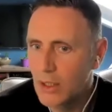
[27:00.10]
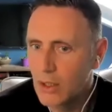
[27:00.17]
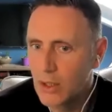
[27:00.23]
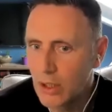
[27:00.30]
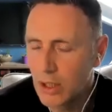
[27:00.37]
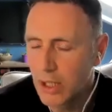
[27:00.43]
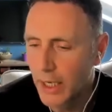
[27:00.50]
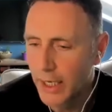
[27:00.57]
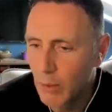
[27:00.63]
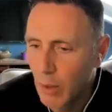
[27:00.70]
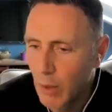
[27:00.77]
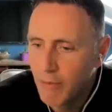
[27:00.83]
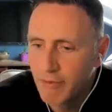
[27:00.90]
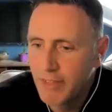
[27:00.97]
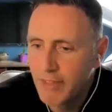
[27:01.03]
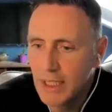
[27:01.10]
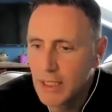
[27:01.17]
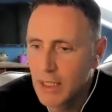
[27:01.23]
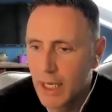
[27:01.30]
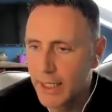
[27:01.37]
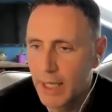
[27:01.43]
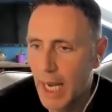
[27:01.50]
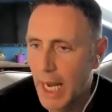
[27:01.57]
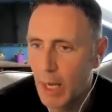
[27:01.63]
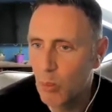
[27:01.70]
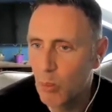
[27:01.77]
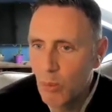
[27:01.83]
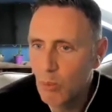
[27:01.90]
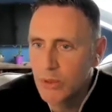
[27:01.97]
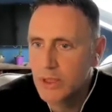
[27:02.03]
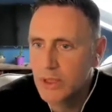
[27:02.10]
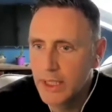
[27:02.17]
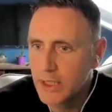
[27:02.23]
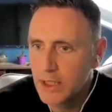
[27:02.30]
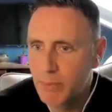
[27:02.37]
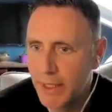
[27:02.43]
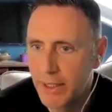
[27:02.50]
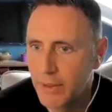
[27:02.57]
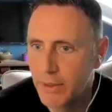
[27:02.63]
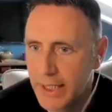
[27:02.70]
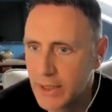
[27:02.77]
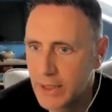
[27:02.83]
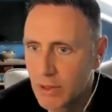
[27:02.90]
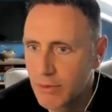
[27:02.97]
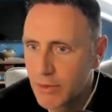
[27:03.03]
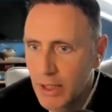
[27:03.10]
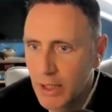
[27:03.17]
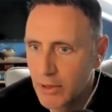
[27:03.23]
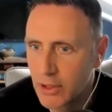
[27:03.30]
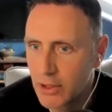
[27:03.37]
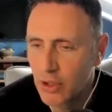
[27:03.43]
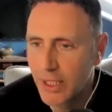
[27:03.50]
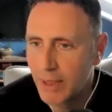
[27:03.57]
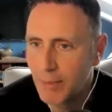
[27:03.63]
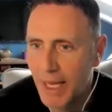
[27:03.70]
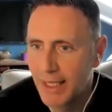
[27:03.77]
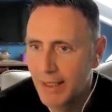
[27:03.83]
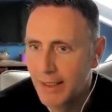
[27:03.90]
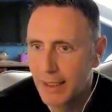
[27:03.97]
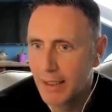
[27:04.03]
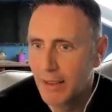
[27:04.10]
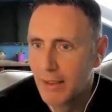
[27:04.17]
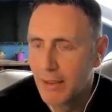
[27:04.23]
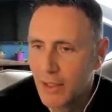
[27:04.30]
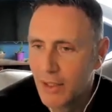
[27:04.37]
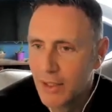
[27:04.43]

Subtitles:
did that look like or feel like? What was the experience of the dream ending?